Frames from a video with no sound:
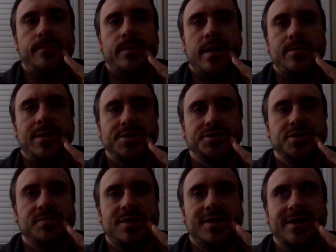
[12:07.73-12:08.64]
I'm not sure
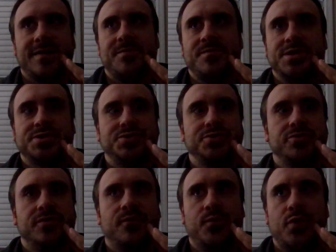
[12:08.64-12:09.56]
about, like, the mixture
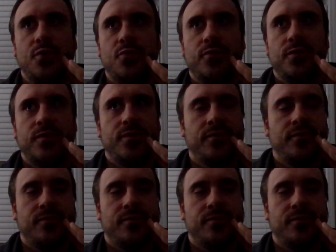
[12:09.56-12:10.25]
of both.